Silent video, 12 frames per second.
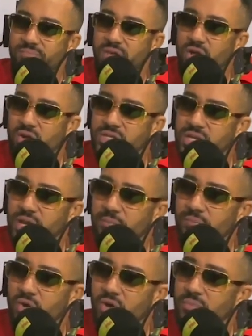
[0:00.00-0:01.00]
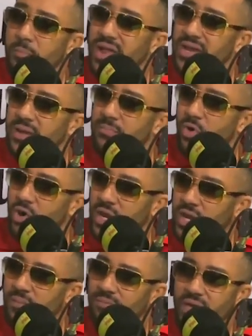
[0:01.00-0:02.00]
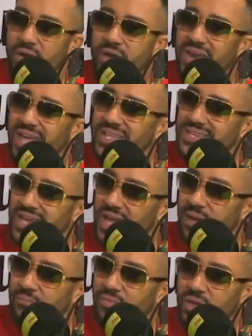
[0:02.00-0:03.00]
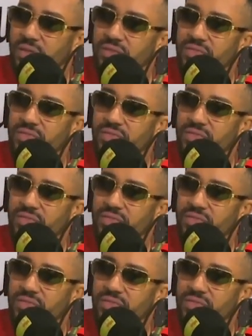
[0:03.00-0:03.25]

because on Monday morning around 8 a.m